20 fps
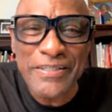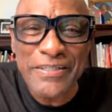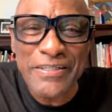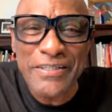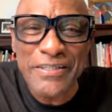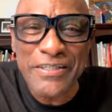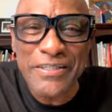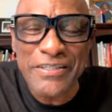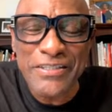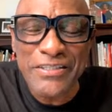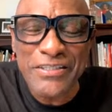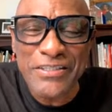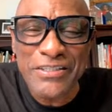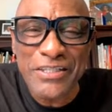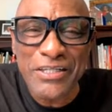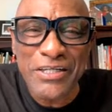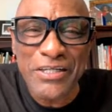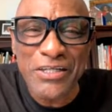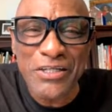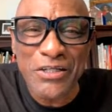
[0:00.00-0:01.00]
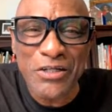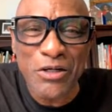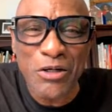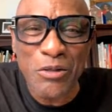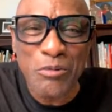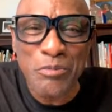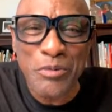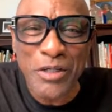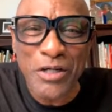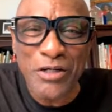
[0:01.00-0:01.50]
Good to see you.
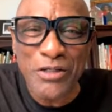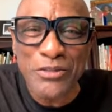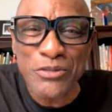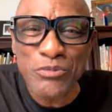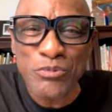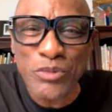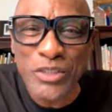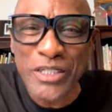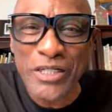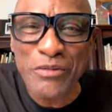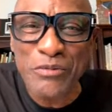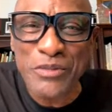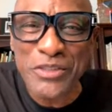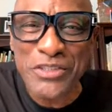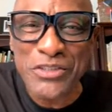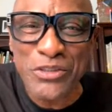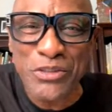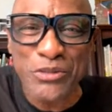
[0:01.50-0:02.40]
Hope all's well with